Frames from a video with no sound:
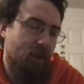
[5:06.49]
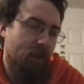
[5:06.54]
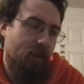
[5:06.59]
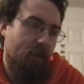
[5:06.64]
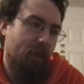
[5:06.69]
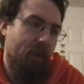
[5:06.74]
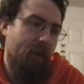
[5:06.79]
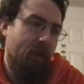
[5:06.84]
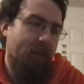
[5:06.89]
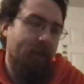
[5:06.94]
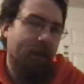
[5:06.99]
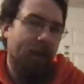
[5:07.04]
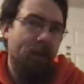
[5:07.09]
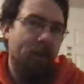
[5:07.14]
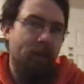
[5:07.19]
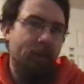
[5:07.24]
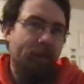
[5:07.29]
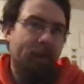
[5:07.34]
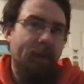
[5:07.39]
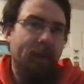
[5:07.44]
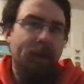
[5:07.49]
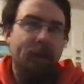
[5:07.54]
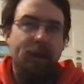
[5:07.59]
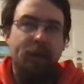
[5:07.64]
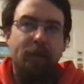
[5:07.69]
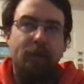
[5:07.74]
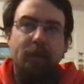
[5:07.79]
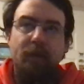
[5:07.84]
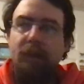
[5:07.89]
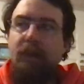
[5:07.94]
I mean, given how they've had,
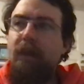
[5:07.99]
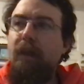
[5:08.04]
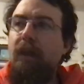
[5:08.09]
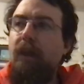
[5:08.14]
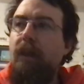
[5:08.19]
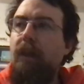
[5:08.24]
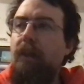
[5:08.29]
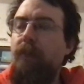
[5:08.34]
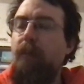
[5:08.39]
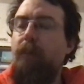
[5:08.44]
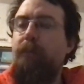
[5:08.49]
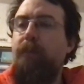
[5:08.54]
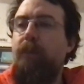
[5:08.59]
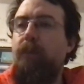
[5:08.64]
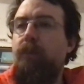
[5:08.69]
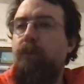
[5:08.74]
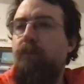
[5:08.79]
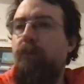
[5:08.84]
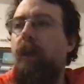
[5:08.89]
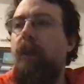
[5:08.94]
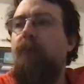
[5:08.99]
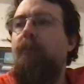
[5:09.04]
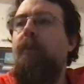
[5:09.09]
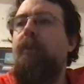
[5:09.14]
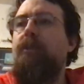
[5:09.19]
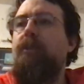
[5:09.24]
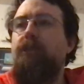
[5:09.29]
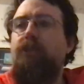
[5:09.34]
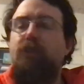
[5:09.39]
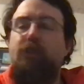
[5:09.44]
they've updated the graphics,
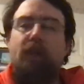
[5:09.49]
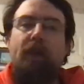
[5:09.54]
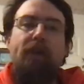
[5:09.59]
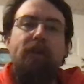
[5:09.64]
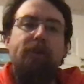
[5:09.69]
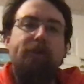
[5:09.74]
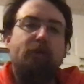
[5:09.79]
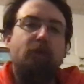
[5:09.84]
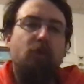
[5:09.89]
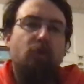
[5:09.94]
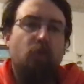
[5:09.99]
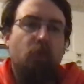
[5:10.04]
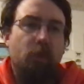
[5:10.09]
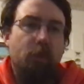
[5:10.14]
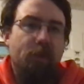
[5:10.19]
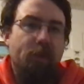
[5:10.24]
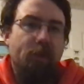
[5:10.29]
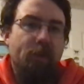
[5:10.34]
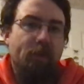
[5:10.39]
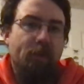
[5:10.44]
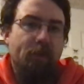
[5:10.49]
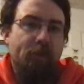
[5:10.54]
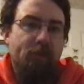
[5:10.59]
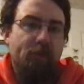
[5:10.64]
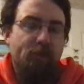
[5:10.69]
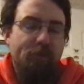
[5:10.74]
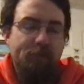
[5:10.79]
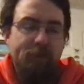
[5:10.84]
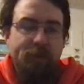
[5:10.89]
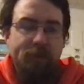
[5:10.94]
so have added some other quality of life
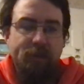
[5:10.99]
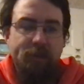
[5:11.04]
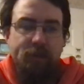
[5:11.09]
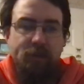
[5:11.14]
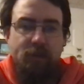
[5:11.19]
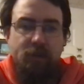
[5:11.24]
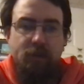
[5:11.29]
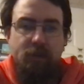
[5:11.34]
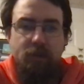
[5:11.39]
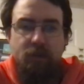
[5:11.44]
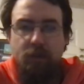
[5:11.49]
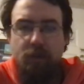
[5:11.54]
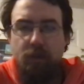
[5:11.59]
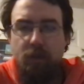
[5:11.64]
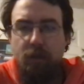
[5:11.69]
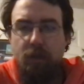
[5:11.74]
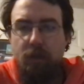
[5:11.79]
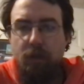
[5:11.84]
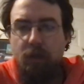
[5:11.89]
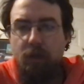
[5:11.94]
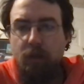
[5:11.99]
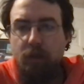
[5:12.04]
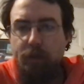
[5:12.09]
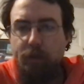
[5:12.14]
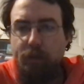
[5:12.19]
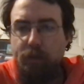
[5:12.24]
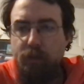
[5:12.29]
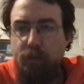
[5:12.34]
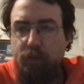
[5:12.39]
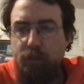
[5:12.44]
improvements
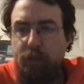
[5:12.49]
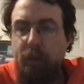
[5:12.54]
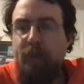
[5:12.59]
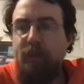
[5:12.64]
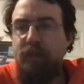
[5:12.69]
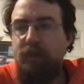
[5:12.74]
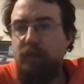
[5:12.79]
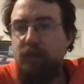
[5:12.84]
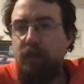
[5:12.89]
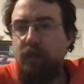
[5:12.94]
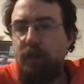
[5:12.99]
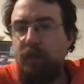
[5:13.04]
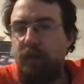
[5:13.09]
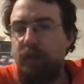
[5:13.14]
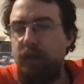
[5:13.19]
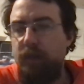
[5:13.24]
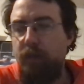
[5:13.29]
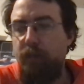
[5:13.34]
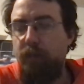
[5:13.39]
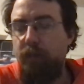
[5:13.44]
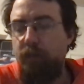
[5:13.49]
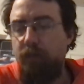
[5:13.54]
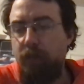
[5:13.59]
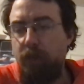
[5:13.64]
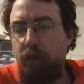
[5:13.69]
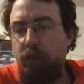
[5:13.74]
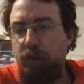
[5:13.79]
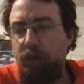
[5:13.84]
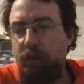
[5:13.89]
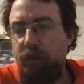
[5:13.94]
which makes sense if you're going to
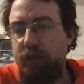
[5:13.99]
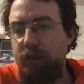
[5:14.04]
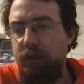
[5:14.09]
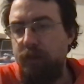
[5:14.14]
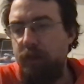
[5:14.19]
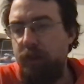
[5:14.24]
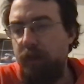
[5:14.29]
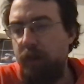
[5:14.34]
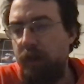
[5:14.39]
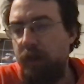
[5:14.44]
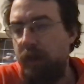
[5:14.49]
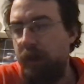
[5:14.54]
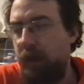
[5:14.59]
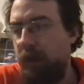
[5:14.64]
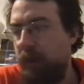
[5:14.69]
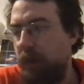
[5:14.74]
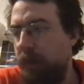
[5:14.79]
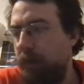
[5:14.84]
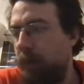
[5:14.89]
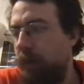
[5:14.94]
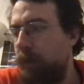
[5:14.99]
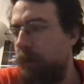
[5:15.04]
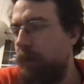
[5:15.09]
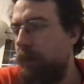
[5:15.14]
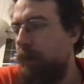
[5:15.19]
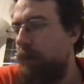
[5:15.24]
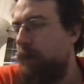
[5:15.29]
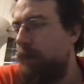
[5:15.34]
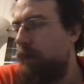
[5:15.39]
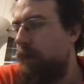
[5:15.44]
be releasing a game
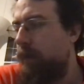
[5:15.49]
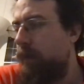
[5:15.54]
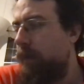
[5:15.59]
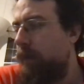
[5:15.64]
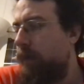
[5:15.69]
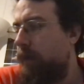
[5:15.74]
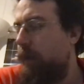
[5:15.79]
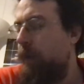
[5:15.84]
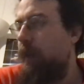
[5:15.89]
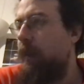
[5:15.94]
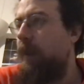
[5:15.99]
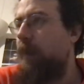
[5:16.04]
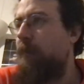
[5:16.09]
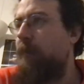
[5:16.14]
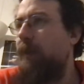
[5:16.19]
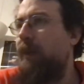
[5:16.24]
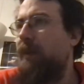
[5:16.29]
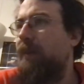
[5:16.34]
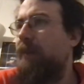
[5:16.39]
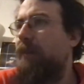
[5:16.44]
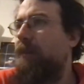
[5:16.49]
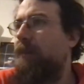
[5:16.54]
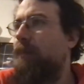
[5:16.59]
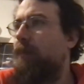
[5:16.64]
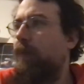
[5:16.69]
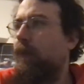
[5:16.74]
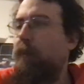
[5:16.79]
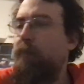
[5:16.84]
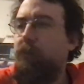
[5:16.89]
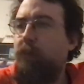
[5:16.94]
eh, that
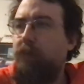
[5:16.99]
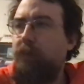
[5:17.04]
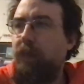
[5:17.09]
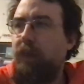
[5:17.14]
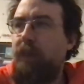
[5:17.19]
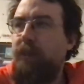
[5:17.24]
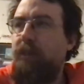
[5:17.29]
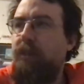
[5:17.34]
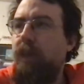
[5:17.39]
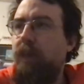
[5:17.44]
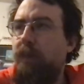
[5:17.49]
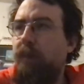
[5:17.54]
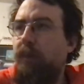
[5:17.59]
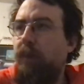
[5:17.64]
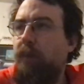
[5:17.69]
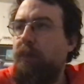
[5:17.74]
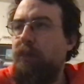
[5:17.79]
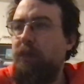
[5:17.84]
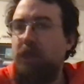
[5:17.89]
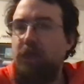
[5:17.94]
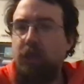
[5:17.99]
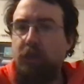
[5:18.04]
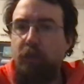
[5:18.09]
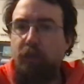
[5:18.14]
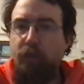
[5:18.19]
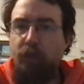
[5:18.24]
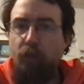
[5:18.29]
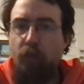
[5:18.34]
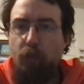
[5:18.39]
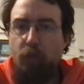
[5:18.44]
series has never come to side
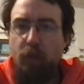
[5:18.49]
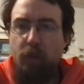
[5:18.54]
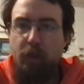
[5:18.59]
before.